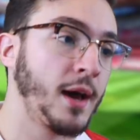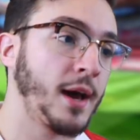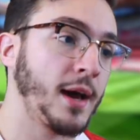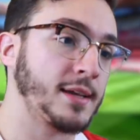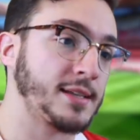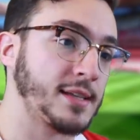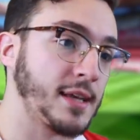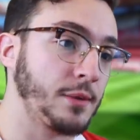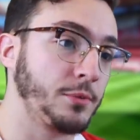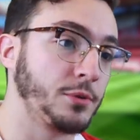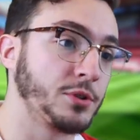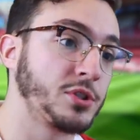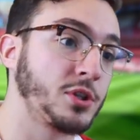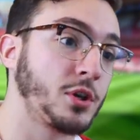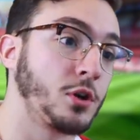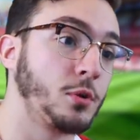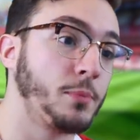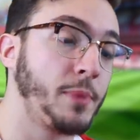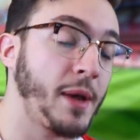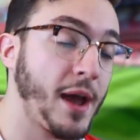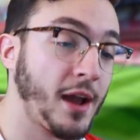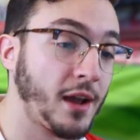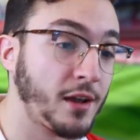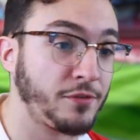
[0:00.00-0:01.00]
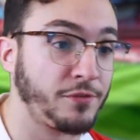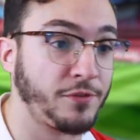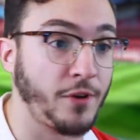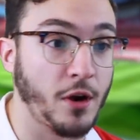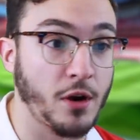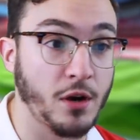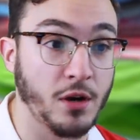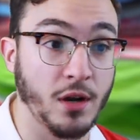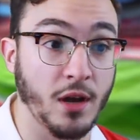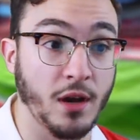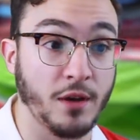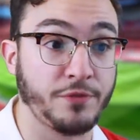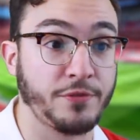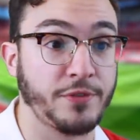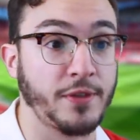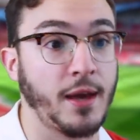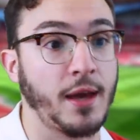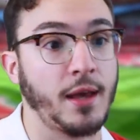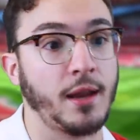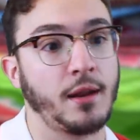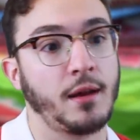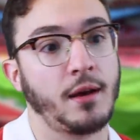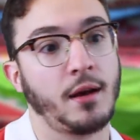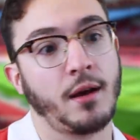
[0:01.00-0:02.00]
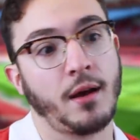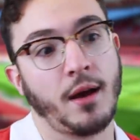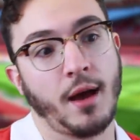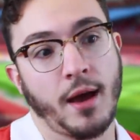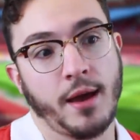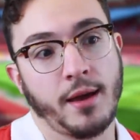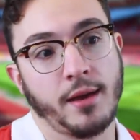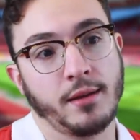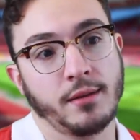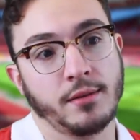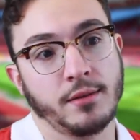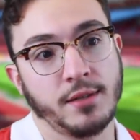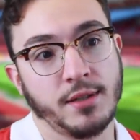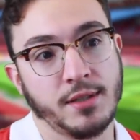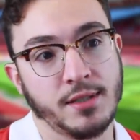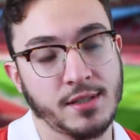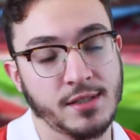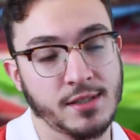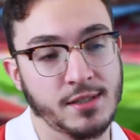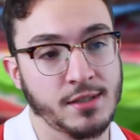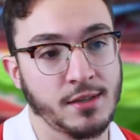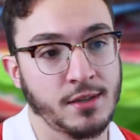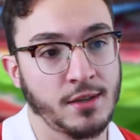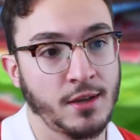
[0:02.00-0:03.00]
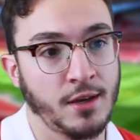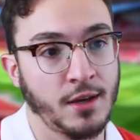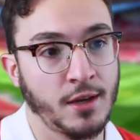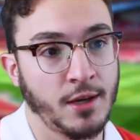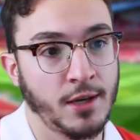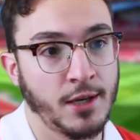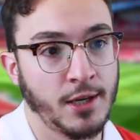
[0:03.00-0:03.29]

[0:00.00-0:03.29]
I was able to go back far enough that I at least...